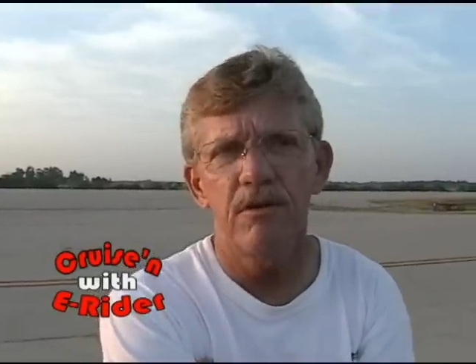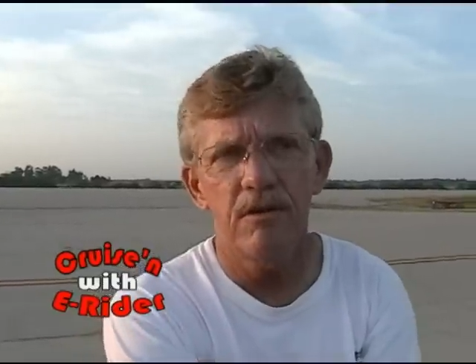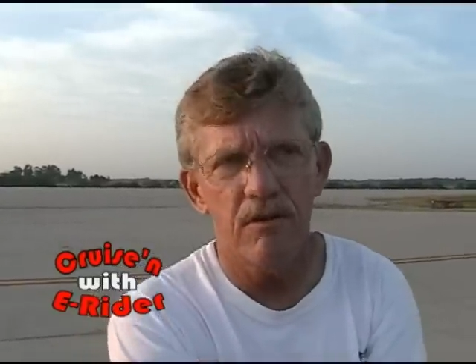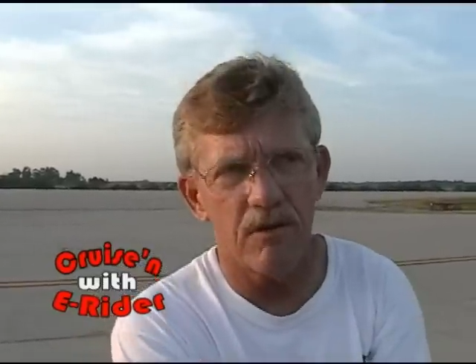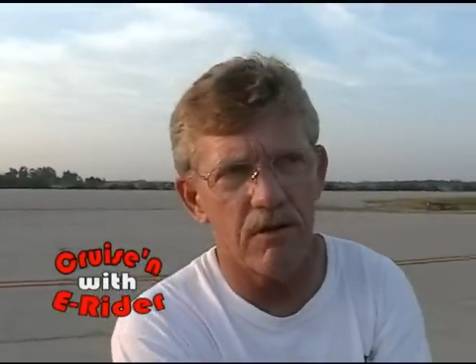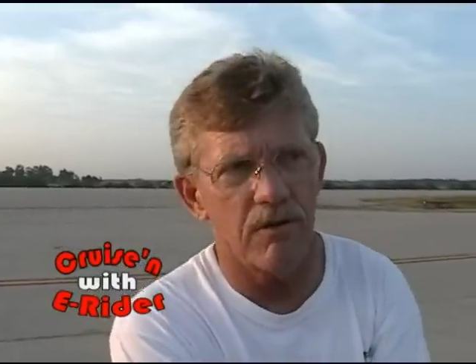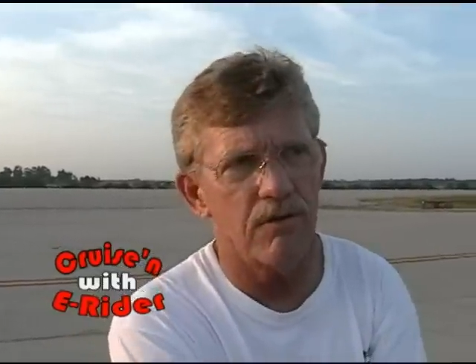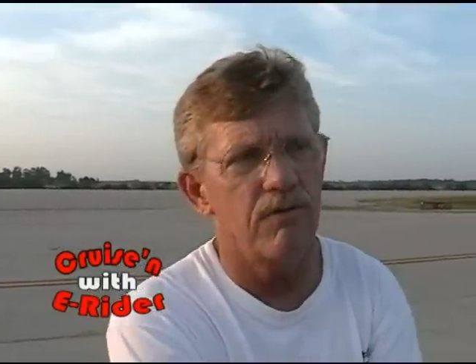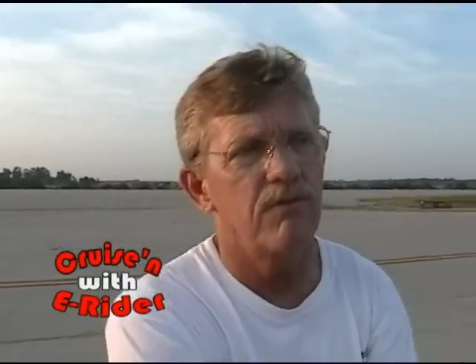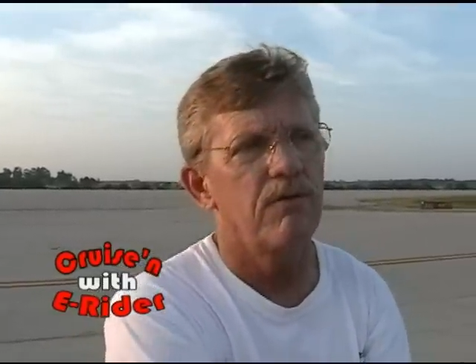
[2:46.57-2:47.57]
and
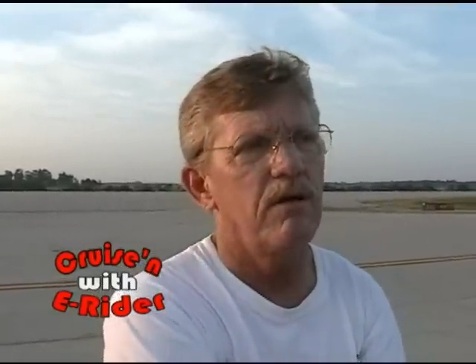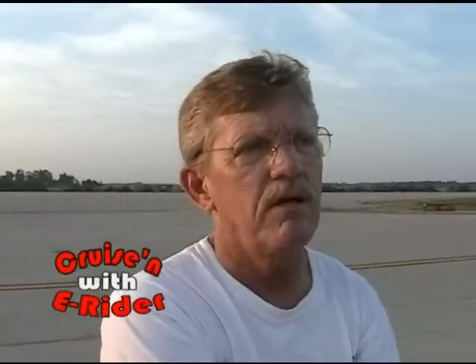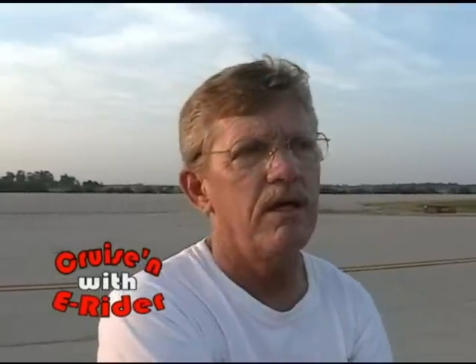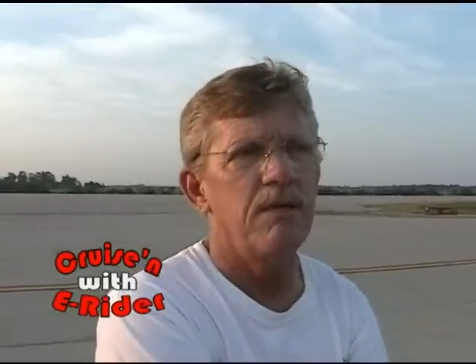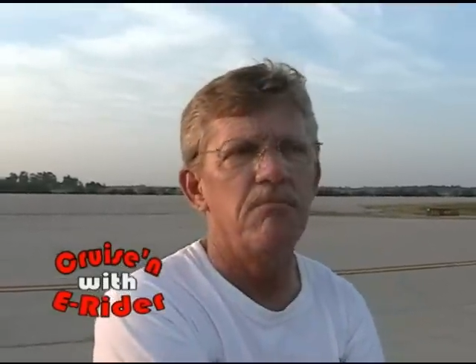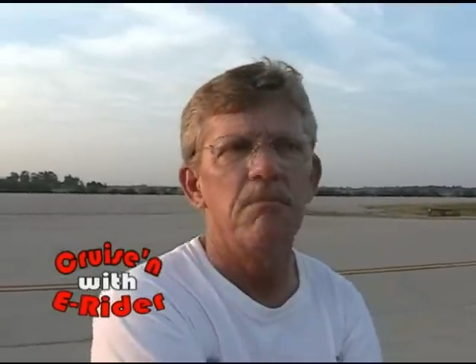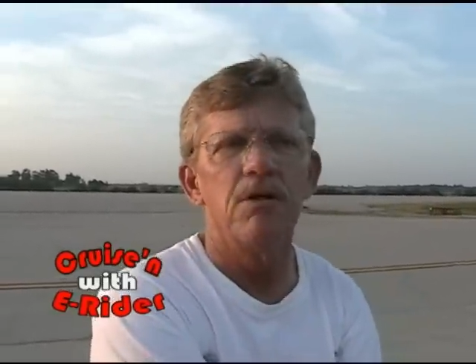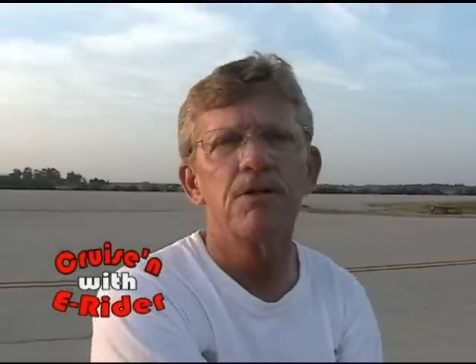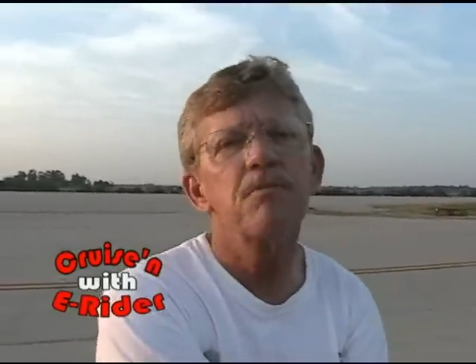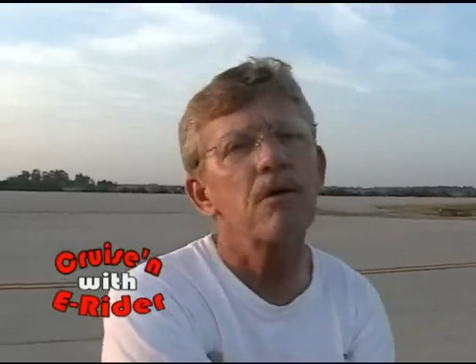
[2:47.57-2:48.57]
cars in
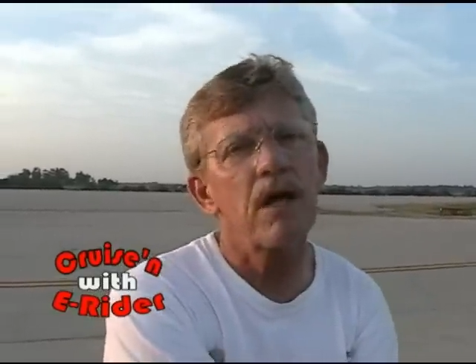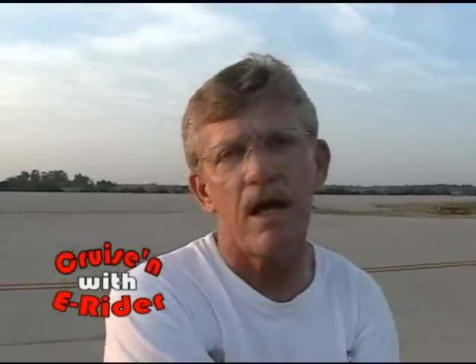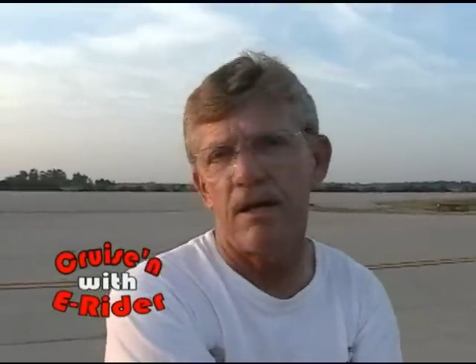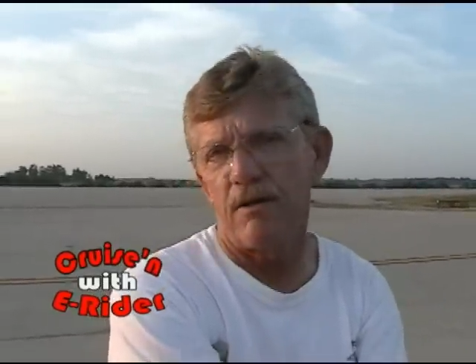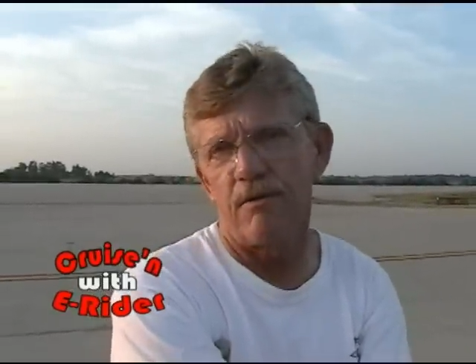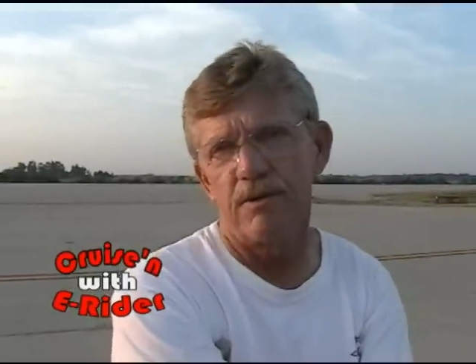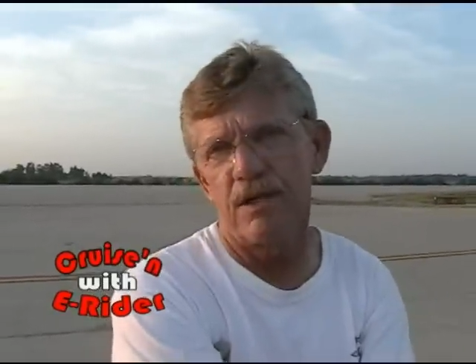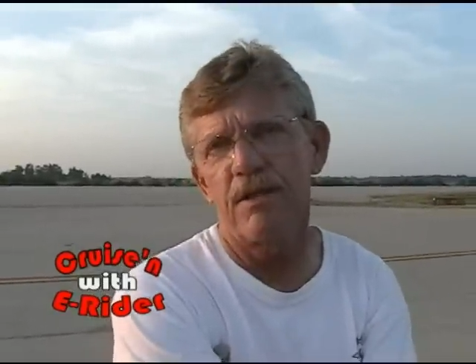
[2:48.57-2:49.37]
multiple categories.